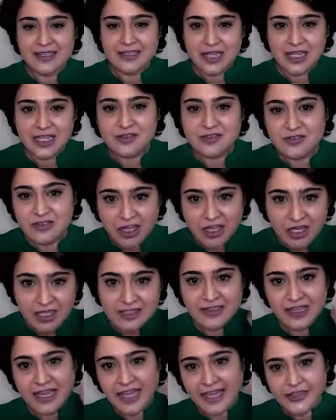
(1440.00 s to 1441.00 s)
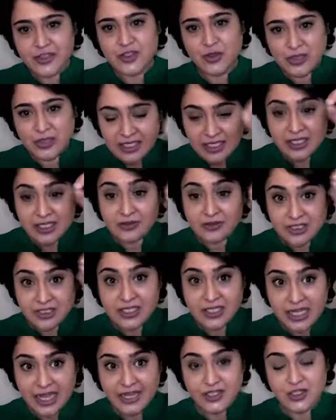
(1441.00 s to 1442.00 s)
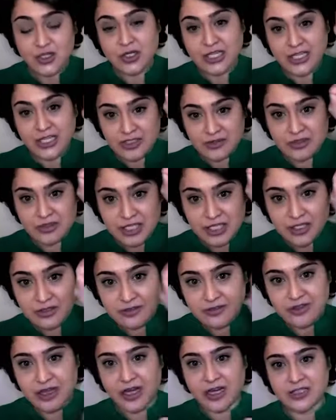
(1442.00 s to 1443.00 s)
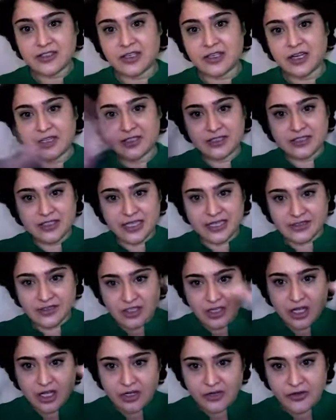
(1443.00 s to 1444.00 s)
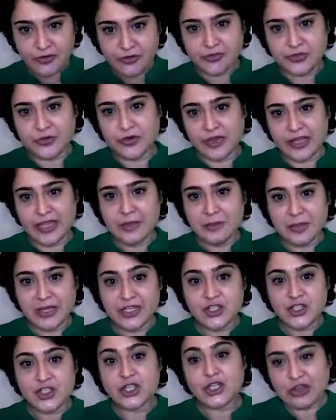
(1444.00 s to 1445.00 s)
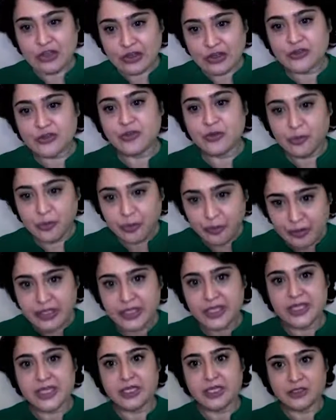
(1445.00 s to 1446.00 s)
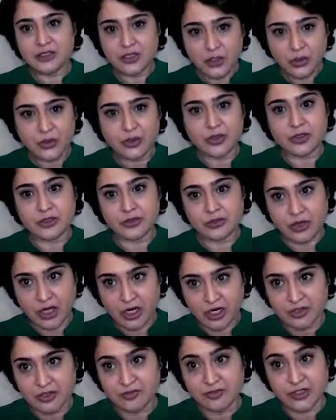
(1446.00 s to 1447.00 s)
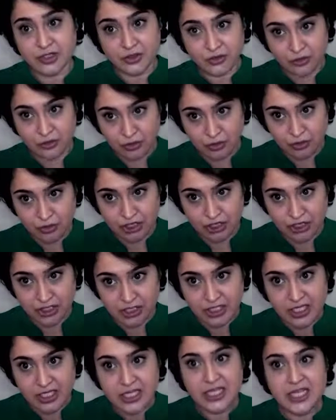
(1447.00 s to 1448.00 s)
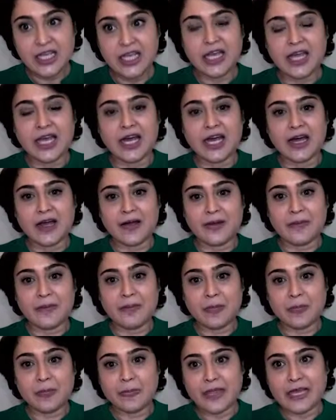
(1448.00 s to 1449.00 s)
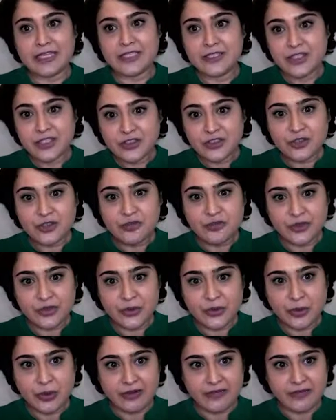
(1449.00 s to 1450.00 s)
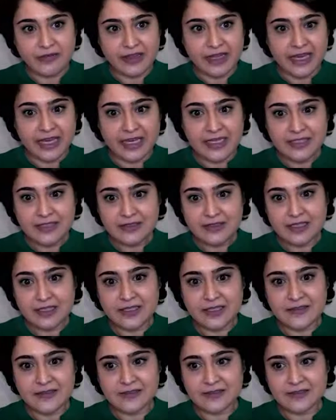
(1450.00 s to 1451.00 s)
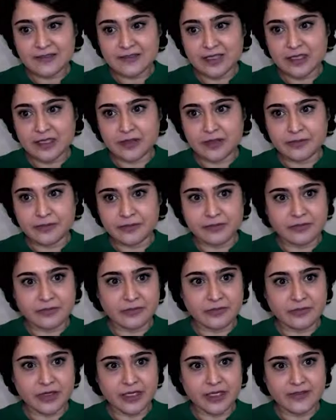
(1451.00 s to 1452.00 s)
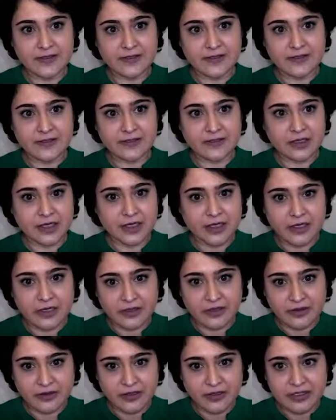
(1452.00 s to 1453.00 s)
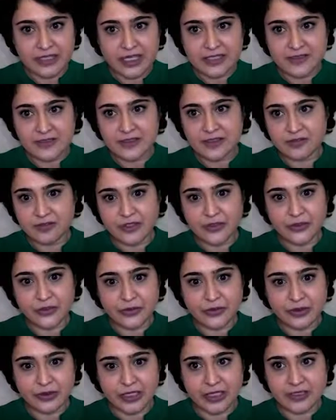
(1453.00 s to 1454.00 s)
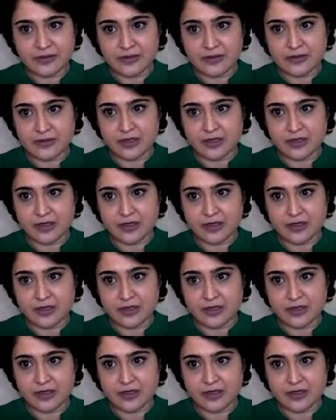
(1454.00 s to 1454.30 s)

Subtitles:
a dot, actually a real dot on that colorful image could be your hardware Trojan. Another view of that is, and I think that's the video that